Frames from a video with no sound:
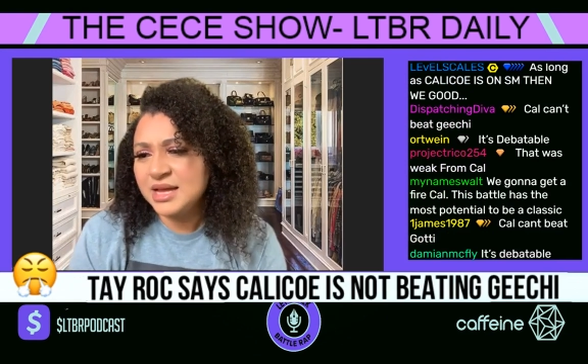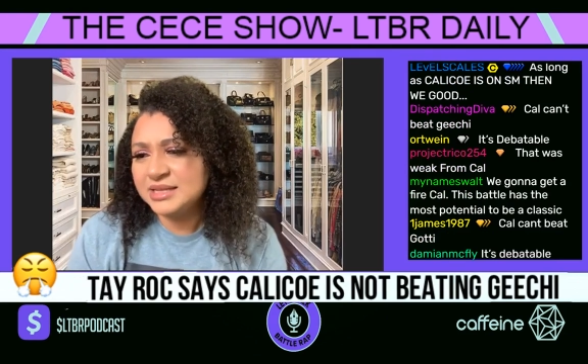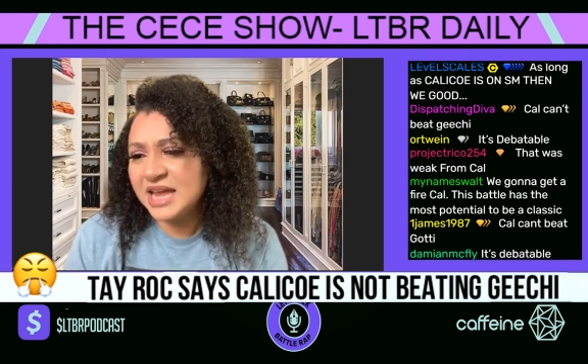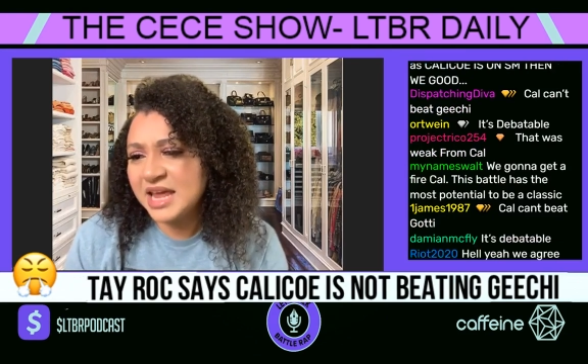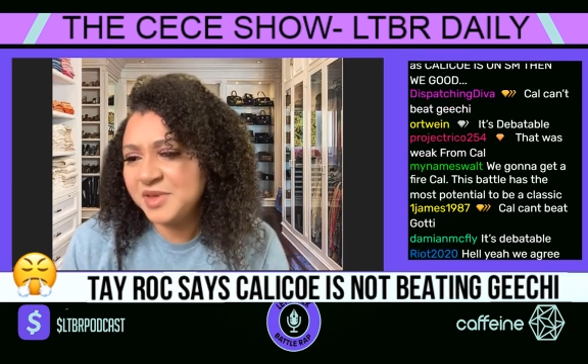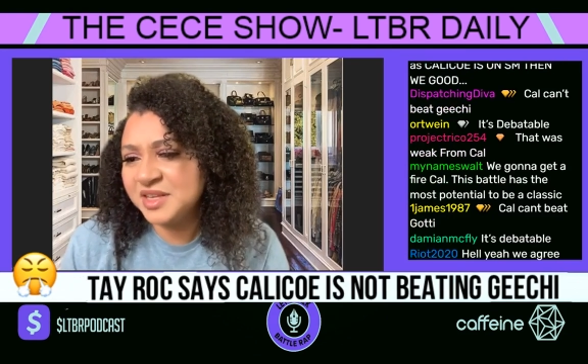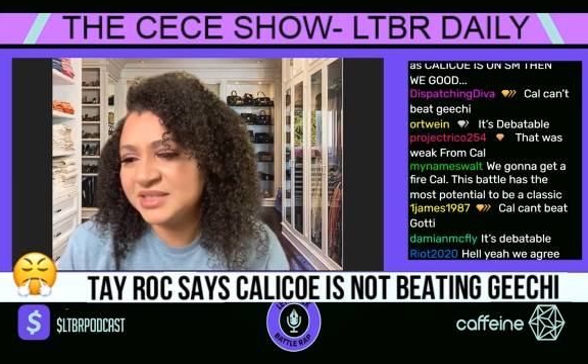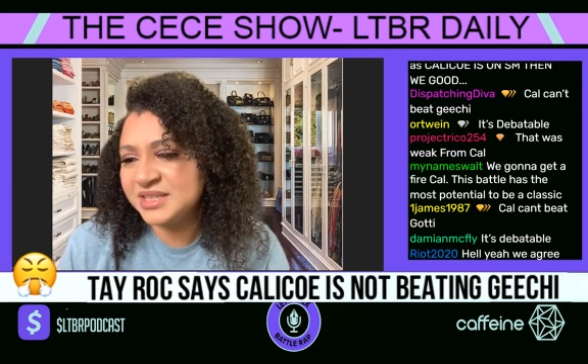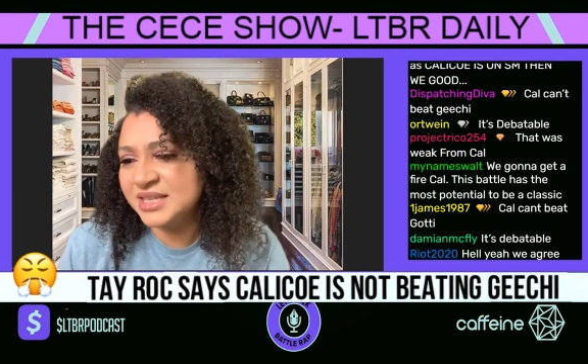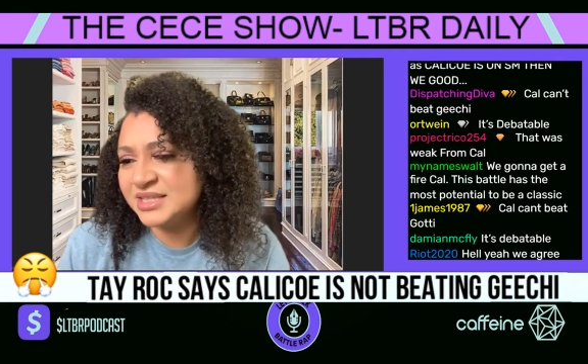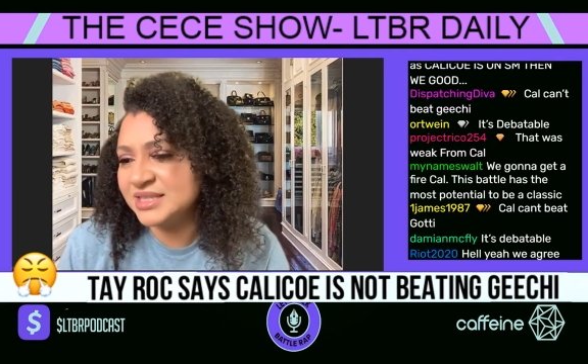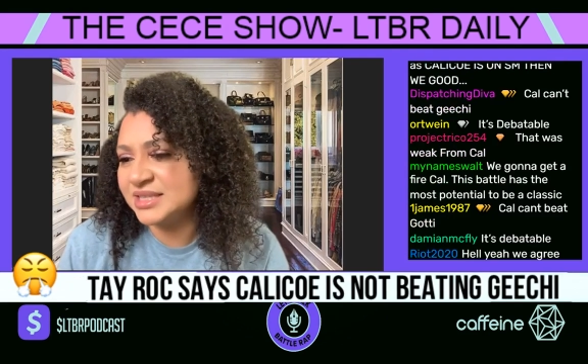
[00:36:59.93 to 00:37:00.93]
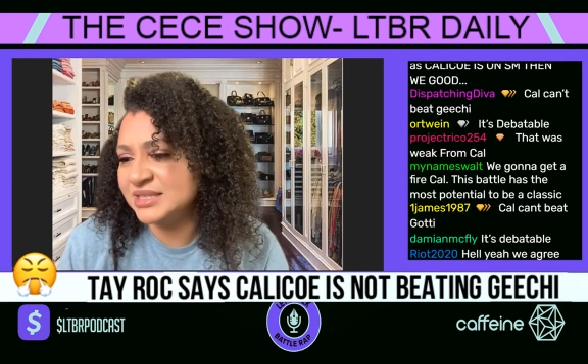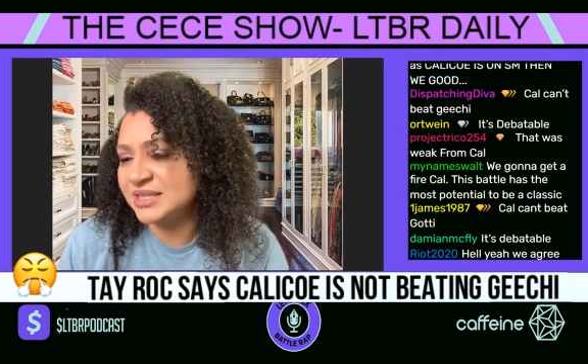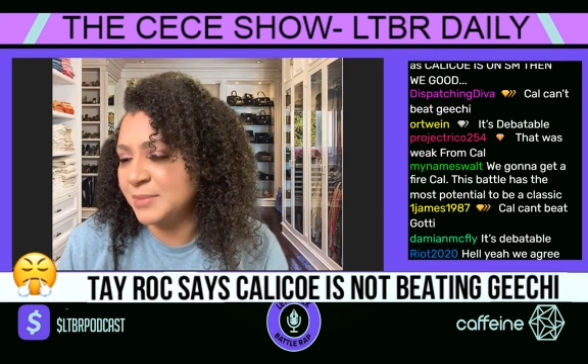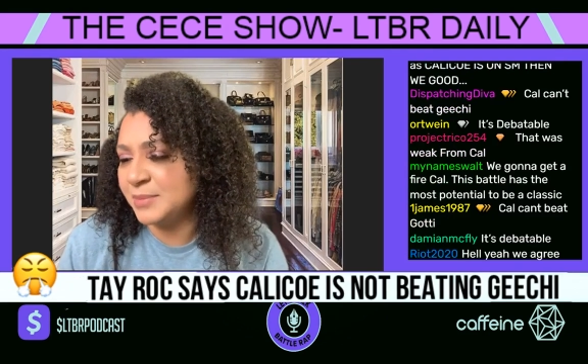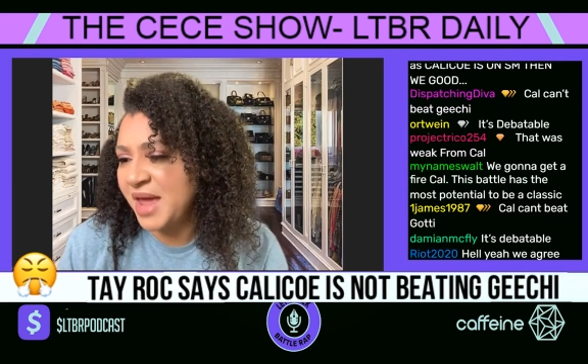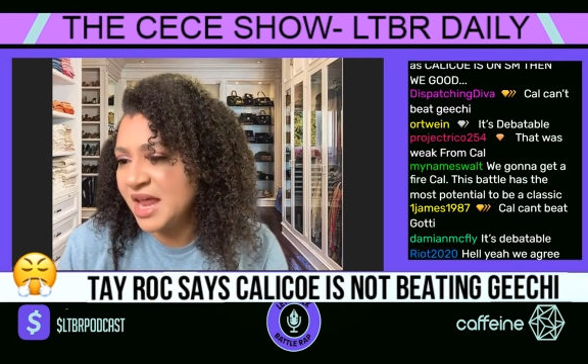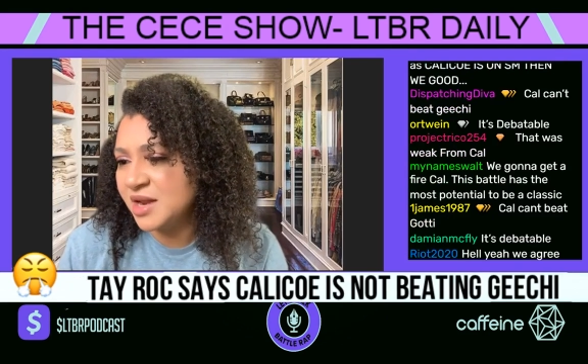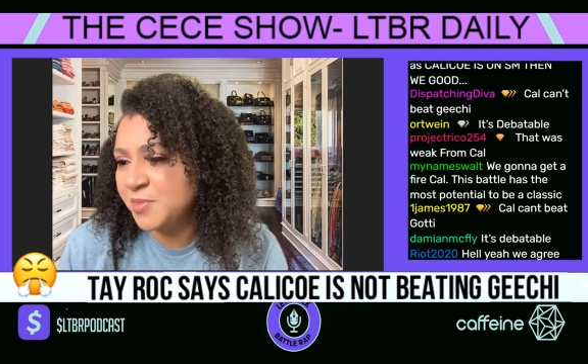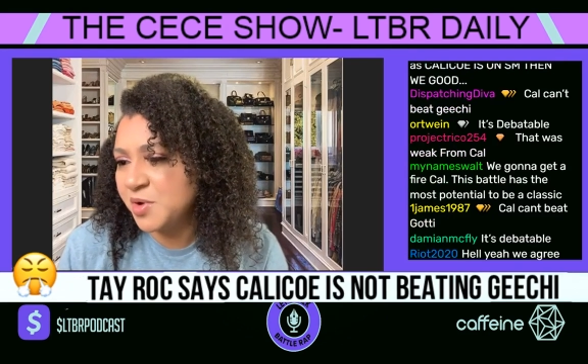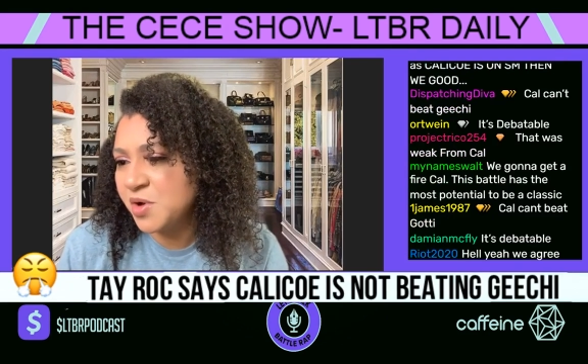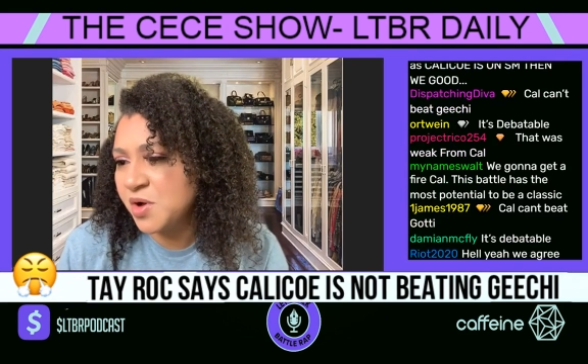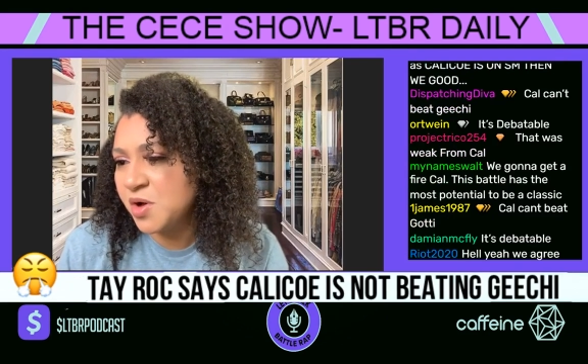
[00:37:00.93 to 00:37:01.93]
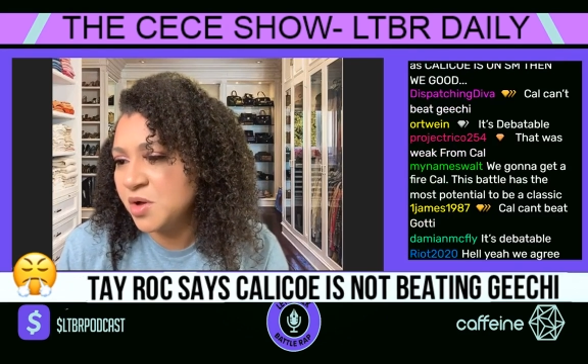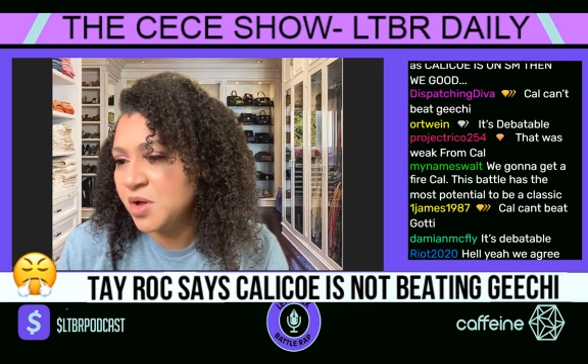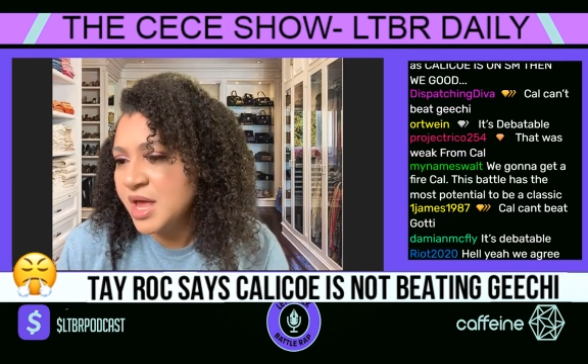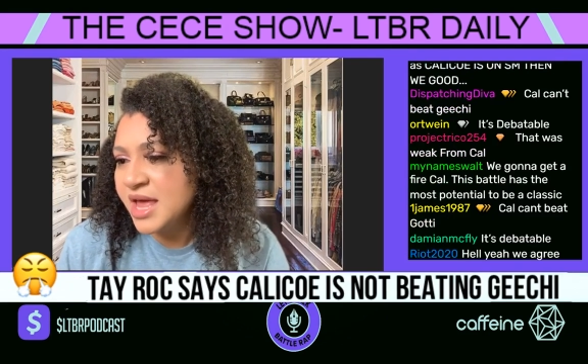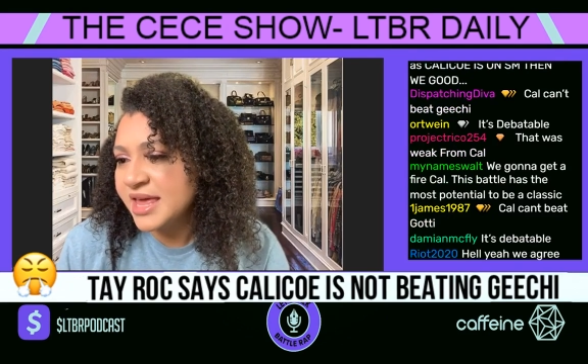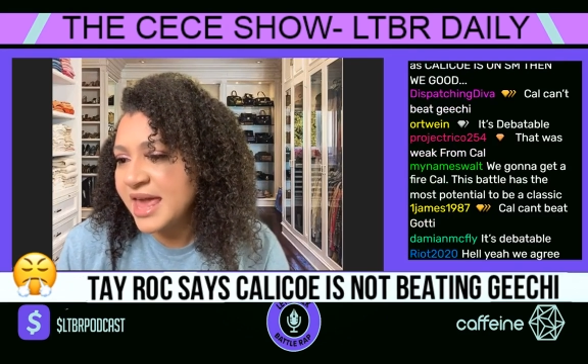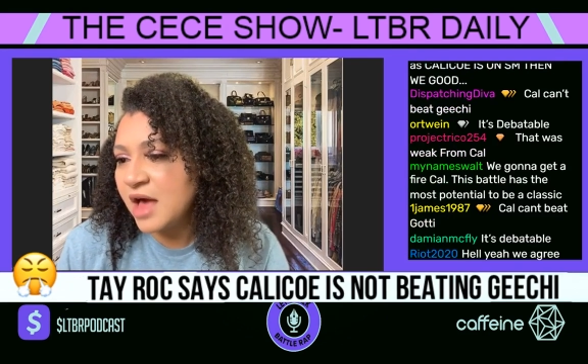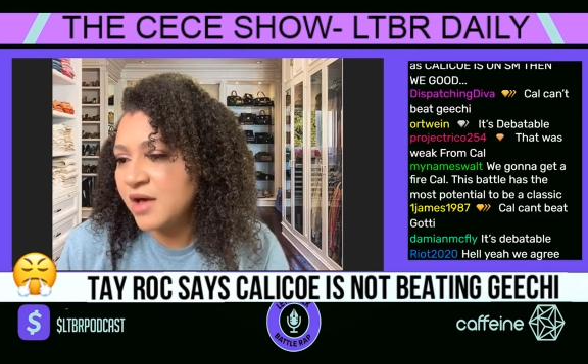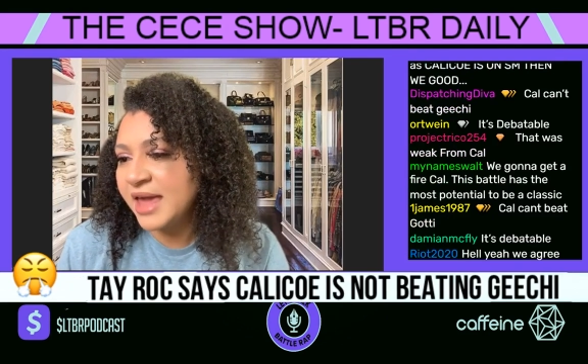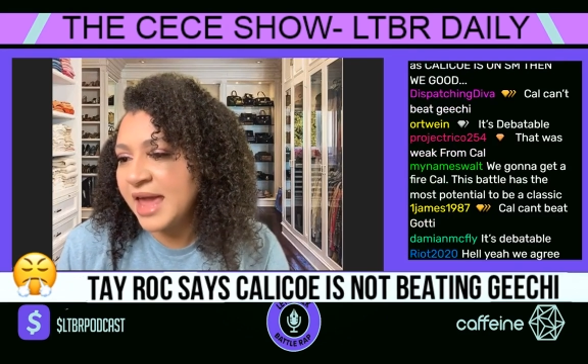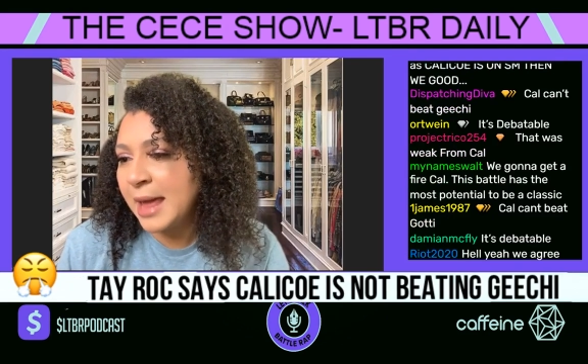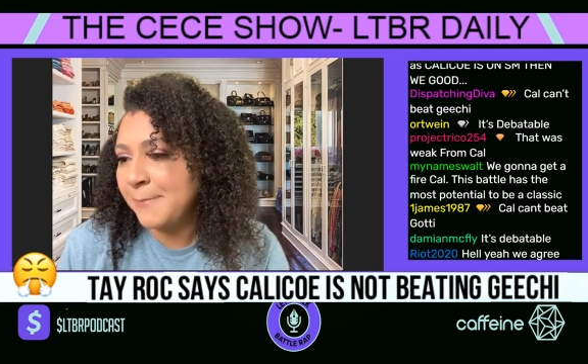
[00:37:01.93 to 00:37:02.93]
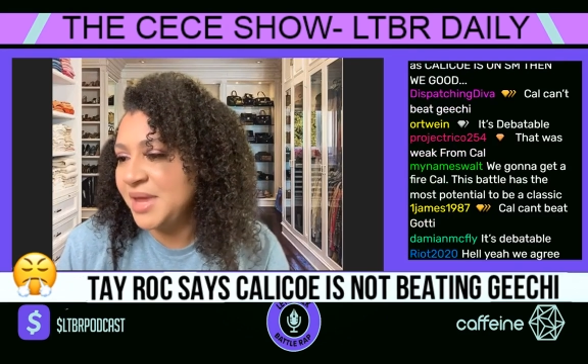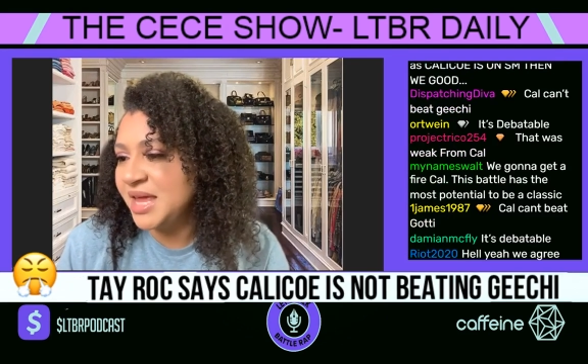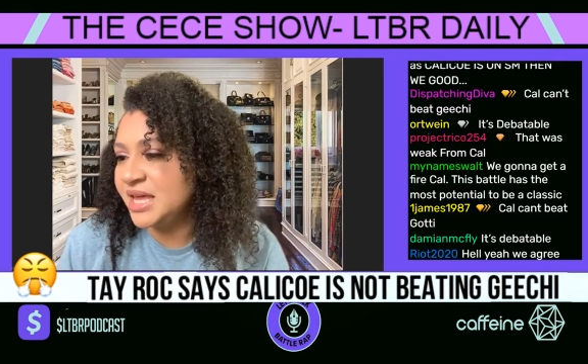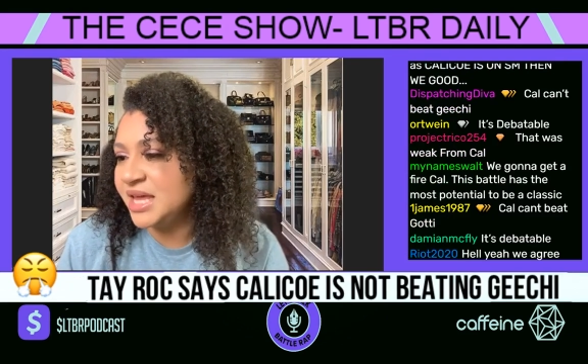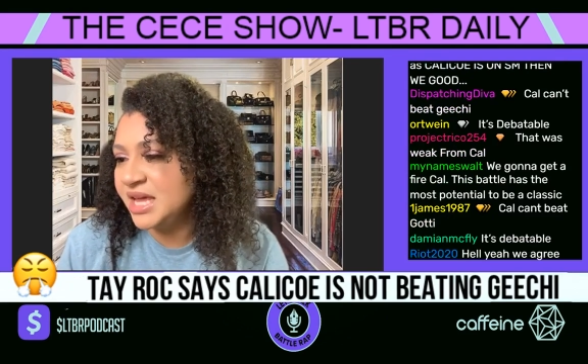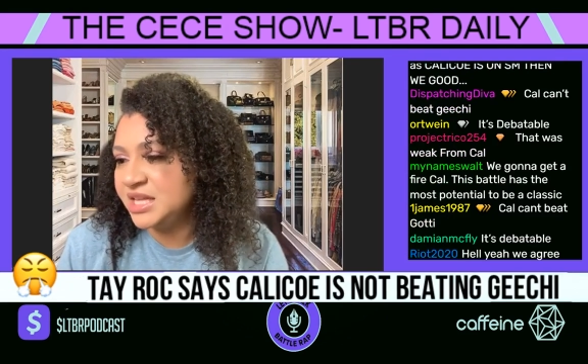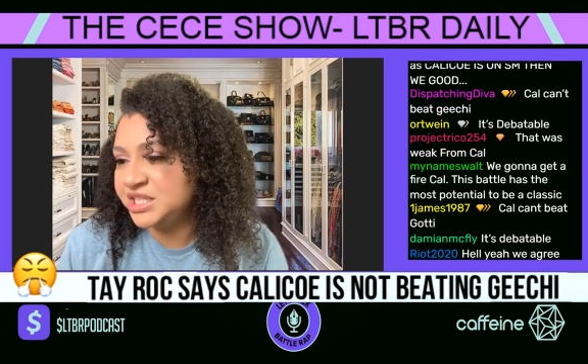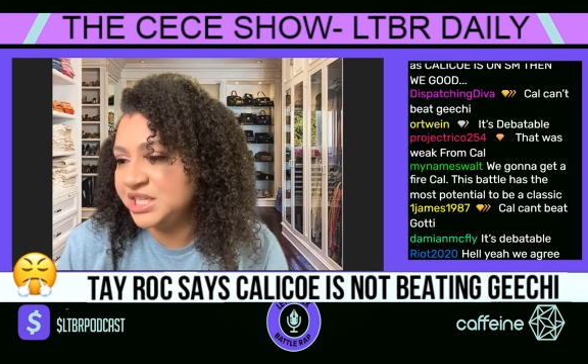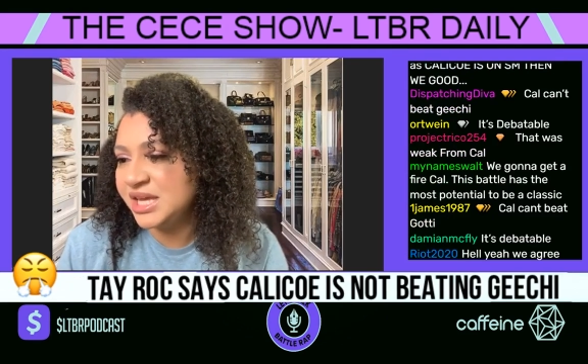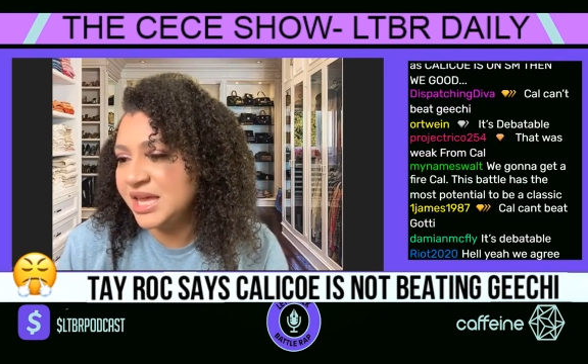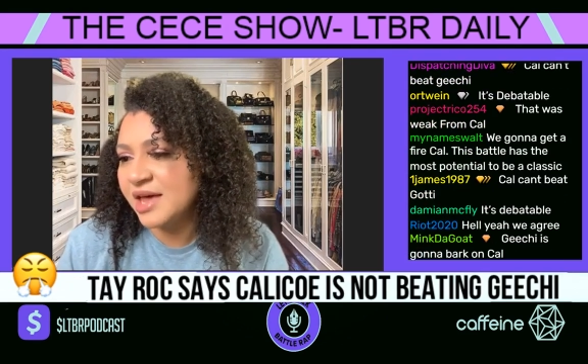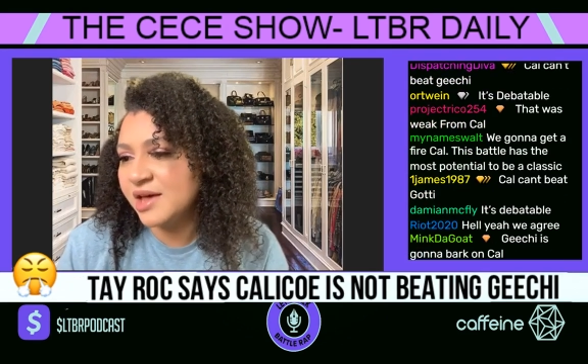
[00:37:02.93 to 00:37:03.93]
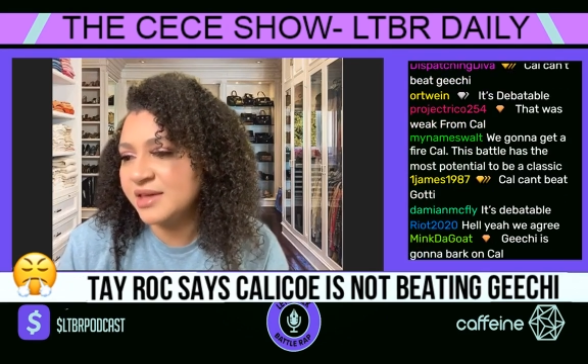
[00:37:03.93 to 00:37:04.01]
Damien says it's debatable. Cal can't beat Geechi. Hell